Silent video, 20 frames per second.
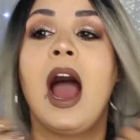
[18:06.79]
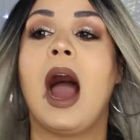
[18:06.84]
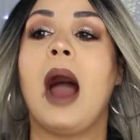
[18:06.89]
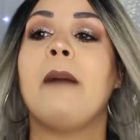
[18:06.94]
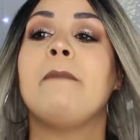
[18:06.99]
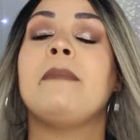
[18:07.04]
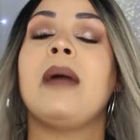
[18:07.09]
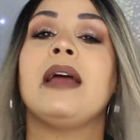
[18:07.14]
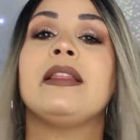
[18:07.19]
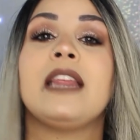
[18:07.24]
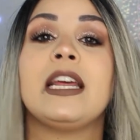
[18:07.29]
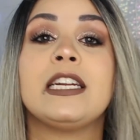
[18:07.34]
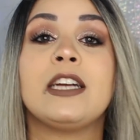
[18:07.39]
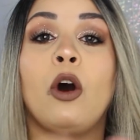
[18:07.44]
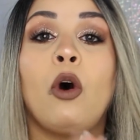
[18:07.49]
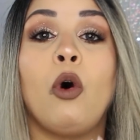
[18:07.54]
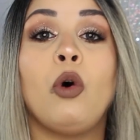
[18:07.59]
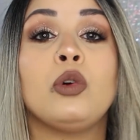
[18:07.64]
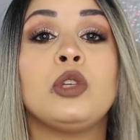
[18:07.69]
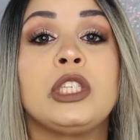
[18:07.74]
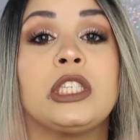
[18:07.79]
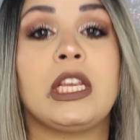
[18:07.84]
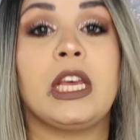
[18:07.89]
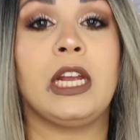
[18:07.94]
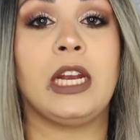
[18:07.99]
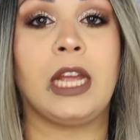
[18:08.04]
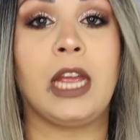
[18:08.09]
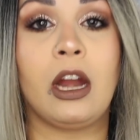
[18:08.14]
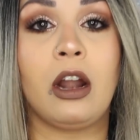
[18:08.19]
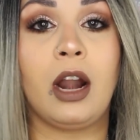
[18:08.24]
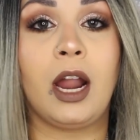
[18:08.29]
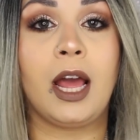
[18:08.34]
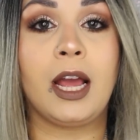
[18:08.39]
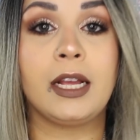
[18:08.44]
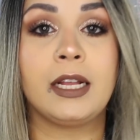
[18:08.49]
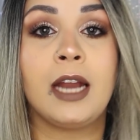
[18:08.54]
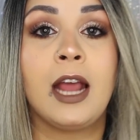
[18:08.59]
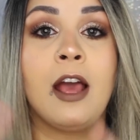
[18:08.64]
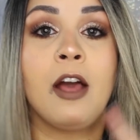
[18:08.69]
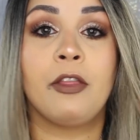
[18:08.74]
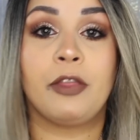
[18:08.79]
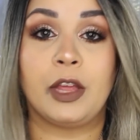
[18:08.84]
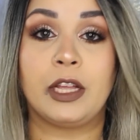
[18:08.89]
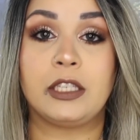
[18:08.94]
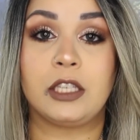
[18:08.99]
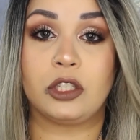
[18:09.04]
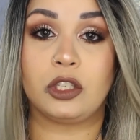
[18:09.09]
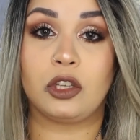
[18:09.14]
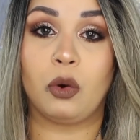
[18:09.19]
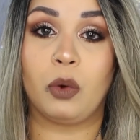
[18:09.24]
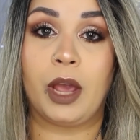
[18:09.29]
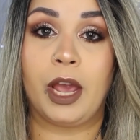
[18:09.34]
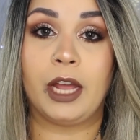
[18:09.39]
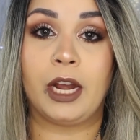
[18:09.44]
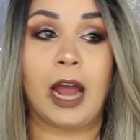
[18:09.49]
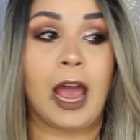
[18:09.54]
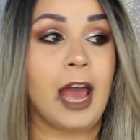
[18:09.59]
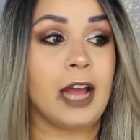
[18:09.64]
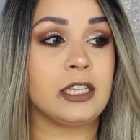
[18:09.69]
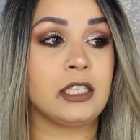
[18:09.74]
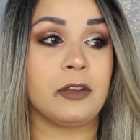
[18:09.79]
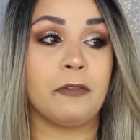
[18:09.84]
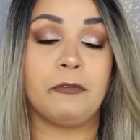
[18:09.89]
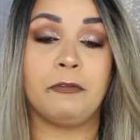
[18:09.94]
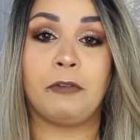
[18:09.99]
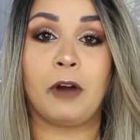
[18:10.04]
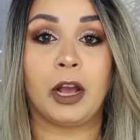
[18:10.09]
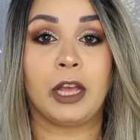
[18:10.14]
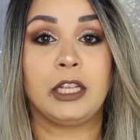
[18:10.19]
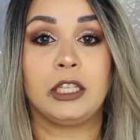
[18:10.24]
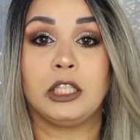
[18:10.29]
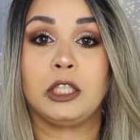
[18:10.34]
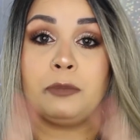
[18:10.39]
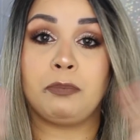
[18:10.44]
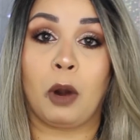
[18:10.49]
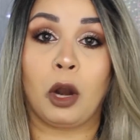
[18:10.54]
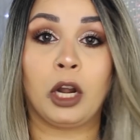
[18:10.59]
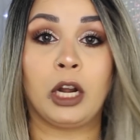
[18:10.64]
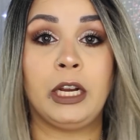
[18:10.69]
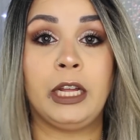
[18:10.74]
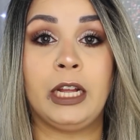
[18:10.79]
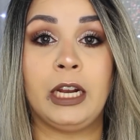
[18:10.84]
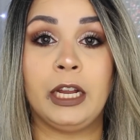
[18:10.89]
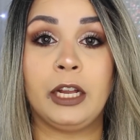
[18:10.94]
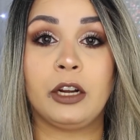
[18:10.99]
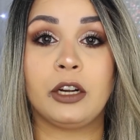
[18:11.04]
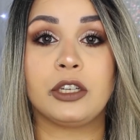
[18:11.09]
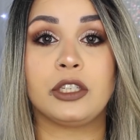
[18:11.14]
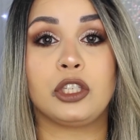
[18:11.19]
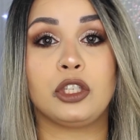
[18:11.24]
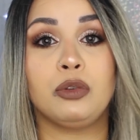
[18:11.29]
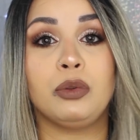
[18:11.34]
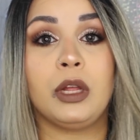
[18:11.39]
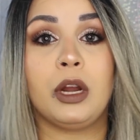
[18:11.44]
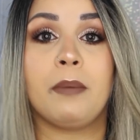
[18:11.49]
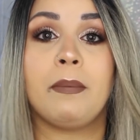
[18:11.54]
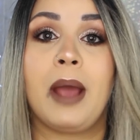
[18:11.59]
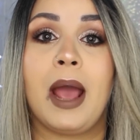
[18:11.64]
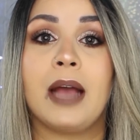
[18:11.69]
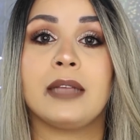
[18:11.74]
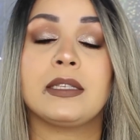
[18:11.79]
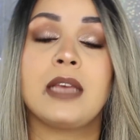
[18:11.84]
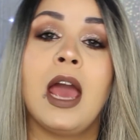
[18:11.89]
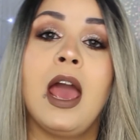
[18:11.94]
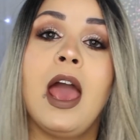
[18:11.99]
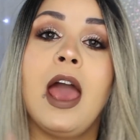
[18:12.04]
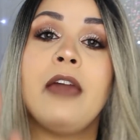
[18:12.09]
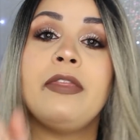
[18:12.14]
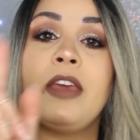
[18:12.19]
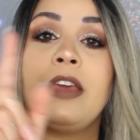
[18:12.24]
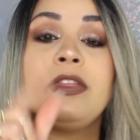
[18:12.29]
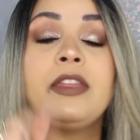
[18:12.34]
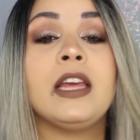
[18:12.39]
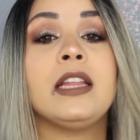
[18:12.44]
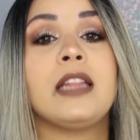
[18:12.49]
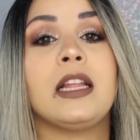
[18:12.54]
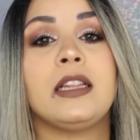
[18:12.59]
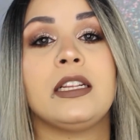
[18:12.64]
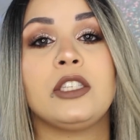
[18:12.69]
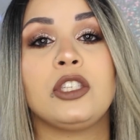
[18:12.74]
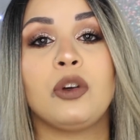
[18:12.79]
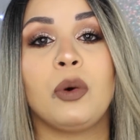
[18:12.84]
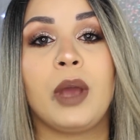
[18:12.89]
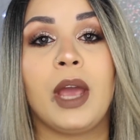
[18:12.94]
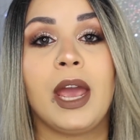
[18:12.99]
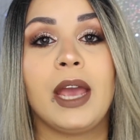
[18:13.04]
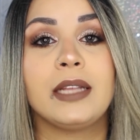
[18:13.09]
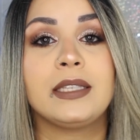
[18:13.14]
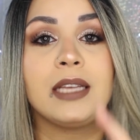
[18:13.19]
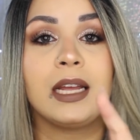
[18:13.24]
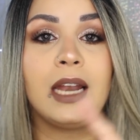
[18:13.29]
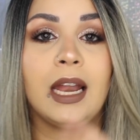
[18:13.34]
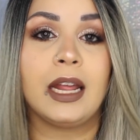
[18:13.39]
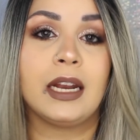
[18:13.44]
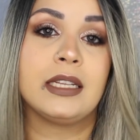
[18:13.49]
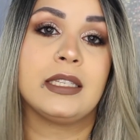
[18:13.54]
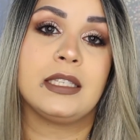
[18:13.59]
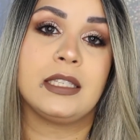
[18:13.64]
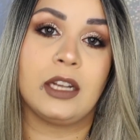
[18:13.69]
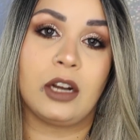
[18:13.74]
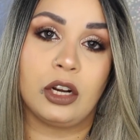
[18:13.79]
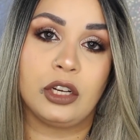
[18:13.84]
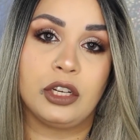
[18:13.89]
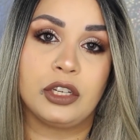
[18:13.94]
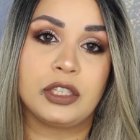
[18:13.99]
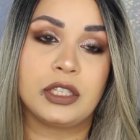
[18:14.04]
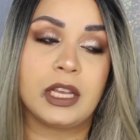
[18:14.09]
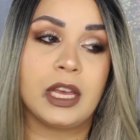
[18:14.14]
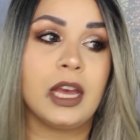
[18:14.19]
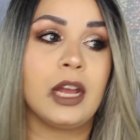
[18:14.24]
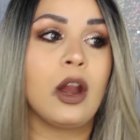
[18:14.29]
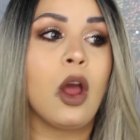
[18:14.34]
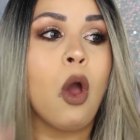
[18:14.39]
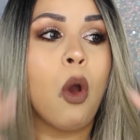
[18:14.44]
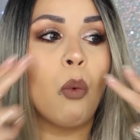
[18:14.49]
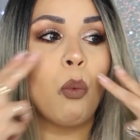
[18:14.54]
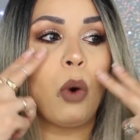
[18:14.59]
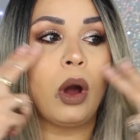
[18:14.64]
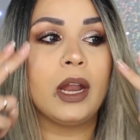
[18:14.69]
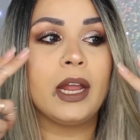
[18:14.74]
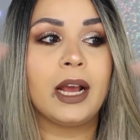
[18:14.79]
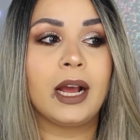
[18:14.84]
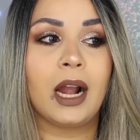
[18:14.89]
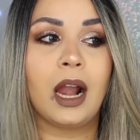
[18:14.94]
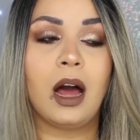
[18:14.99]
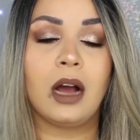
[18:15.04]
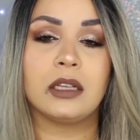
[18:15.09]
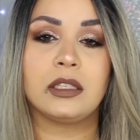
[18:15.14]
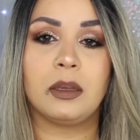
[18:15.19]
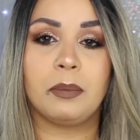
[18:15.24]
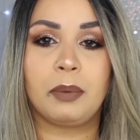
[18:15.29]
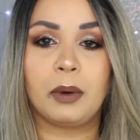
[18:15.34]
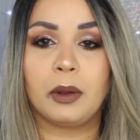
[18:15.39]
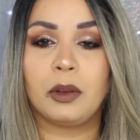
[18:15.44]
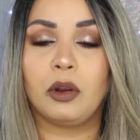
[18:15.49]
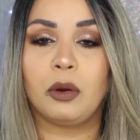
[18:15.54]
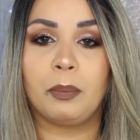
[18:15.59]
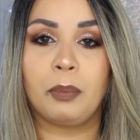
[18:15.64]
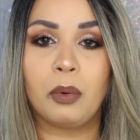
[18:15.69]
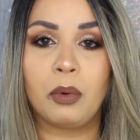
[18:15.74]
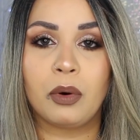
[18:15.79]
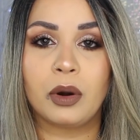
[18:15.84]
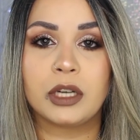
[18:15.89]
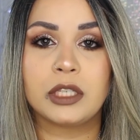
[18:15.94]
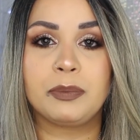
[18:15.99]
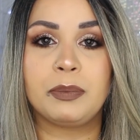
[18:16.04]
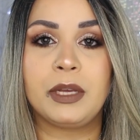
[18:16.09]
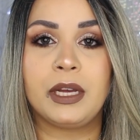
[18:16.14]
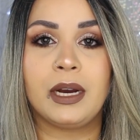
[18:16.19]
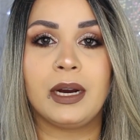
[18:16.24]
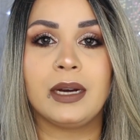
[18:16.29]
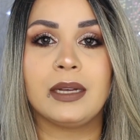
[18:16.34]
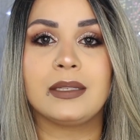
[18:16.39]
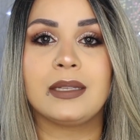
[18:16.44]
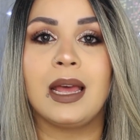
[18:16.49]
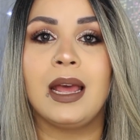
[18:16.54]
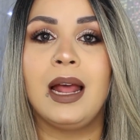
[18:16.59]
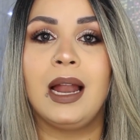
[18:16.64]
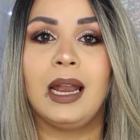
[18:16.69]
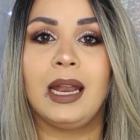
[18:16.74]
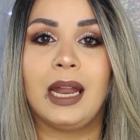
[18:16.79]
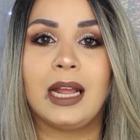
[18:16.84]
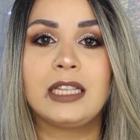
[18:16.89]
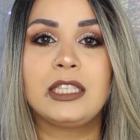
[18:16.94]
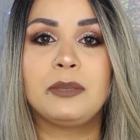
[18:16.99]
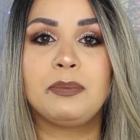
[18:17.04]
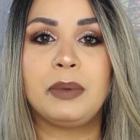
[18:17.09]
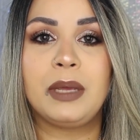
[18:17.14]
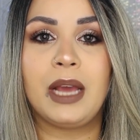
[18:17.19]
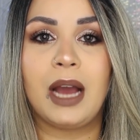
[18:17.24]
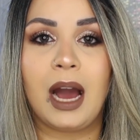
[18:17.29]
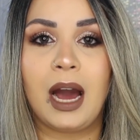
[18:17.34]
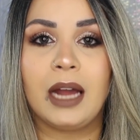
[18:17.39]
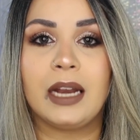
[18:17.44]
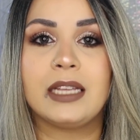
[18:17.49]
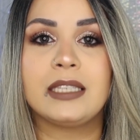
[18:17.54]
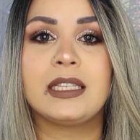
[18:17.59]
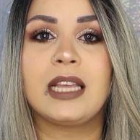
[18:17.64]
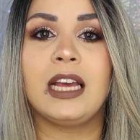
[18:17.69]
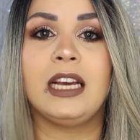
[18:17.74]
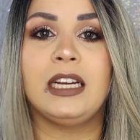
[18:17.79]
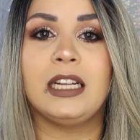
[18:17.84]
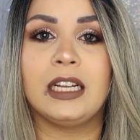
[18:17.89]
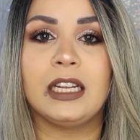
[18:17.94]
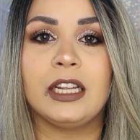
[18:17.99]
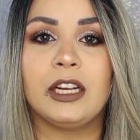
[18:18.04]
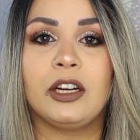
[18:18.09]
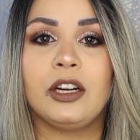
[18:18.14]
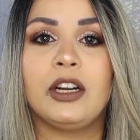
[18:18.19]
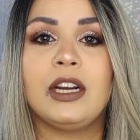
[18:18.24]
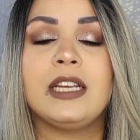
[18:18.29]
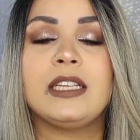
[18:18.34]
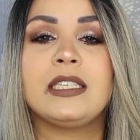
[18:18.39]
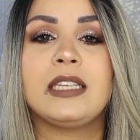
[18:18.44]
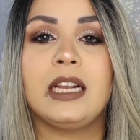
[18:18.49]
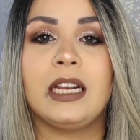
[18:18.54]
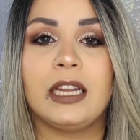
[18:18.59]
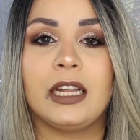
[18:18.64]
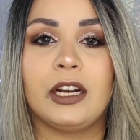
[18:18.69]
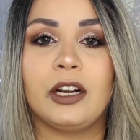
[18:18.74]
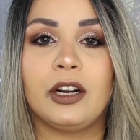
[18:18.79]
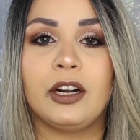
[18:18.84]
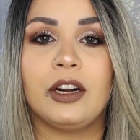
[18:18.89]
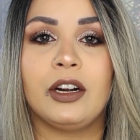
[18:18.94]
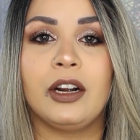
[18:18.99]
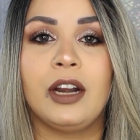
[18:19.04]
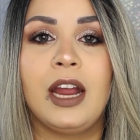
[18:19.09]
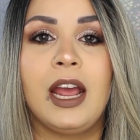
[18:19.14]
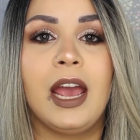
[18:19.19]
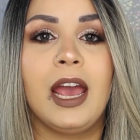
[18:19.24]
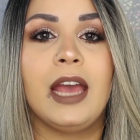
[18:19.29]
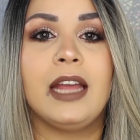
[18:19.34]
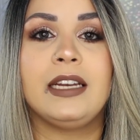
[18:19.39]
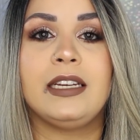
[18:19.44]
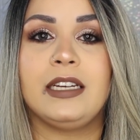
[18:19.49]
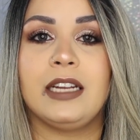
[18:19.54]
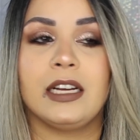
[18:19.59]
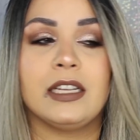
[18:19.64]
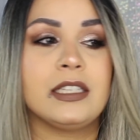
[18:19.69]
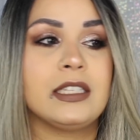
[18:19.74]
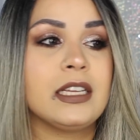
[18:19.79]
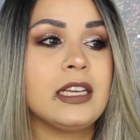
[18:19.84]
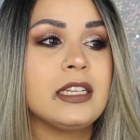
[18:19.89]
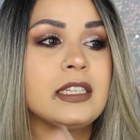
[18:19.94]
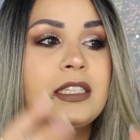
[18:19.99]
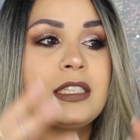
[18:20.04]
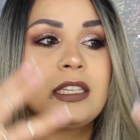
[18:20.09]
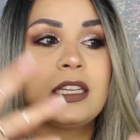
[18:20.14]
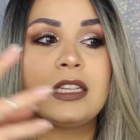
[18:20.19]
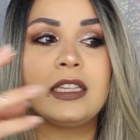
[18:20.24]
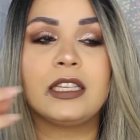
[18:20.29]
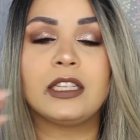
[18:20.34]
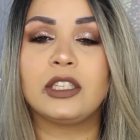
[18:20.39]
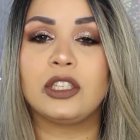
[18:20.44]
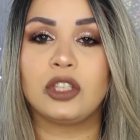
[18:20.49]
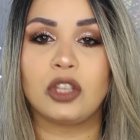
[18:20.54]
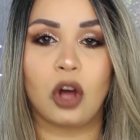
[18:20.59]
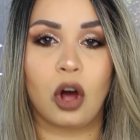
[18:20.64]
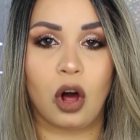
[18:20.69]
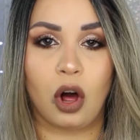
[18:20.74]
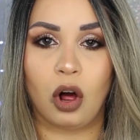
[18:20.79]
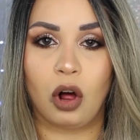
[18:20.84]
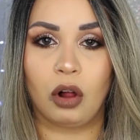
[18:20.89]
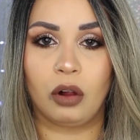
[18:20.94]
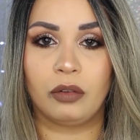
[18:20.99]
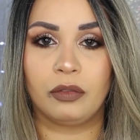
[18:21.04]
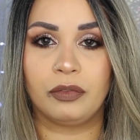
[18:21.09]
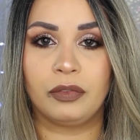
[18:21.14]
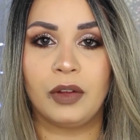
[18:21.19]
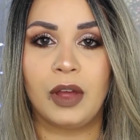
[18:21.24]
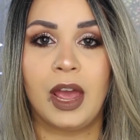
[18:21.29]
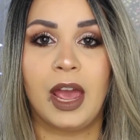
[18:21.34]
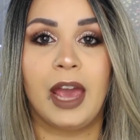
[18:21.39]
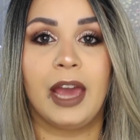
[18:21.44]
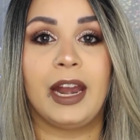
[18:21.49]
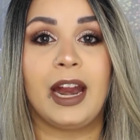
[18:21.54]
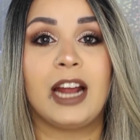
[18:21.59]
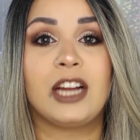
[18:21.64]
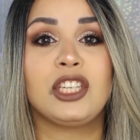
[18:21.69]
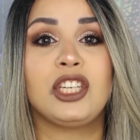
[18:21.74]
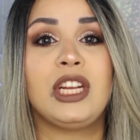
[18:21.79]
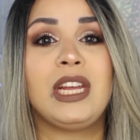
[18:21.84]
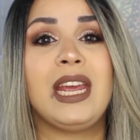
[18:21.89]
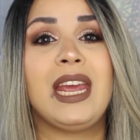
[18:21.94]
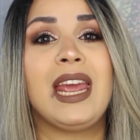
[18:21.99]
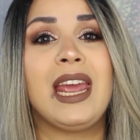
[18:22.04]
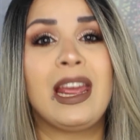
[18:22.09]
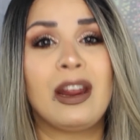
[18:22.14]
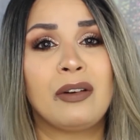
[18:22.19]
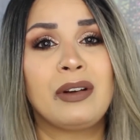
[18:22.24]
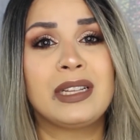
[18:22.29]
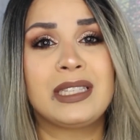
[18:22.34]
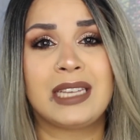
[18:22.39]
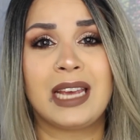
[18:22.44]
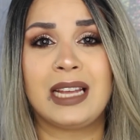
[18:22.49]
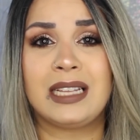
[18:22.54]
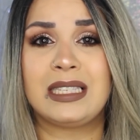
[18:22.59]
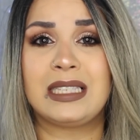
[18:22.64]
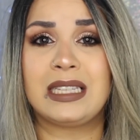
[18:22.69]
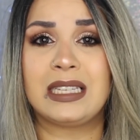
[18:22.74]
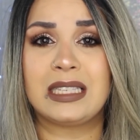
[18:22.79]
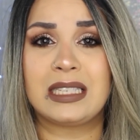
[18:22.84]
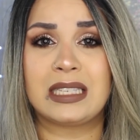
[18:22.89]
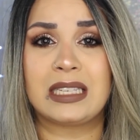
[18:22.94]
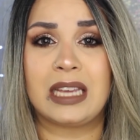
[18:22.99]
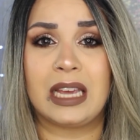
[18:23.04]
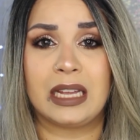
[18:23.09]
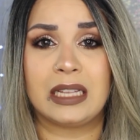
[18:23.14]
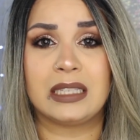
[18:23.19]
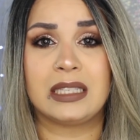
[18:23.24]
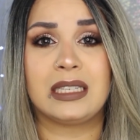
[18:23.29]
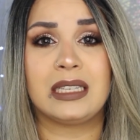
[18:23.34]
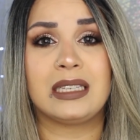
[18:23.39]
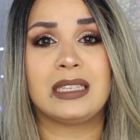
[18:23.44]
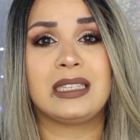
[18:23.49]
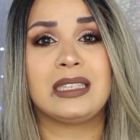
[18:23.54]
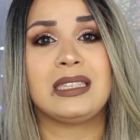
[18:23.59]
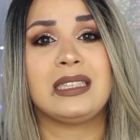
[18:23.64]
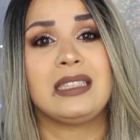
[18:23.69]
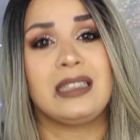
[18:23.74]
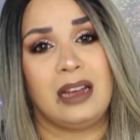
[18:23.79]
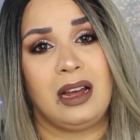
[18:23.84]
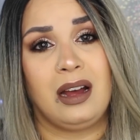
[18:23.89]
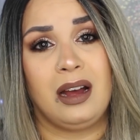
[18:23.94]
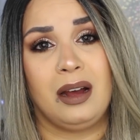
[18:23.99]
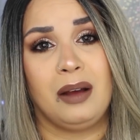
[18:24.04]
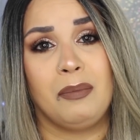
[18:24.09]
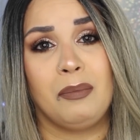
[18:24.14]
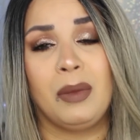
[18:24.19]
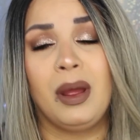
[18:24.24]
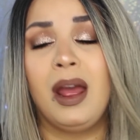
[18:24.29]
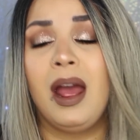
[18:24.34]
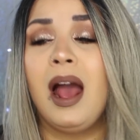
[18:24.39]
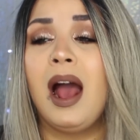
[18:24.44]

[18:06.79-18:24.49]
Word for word: I'm mad that whole skincare line thinks it's okay to add some fucking sparkly glitters to their mask, and they think that it's okay to let it sit on your skin while it clogs up all your pores because, let's be honest, glitter is glitter. It doesn't dissolve. It actually irritates the skin to some.